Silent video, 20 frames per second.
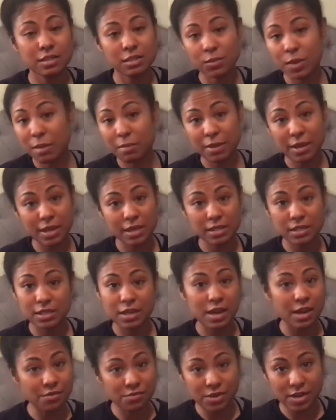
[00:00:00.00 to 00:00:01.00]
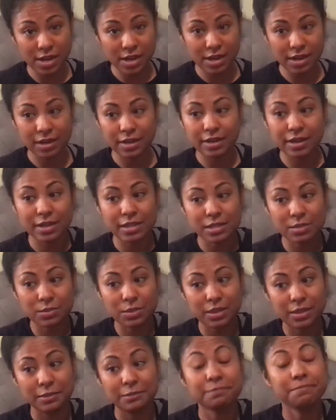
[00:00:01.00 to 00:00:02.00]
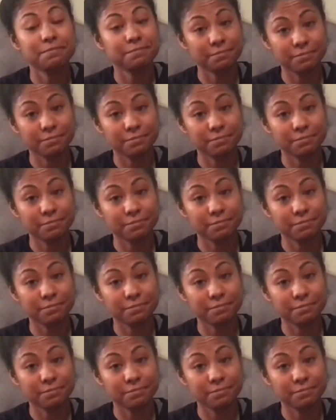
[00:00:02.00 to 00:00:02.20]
sweatpants every day, guess what?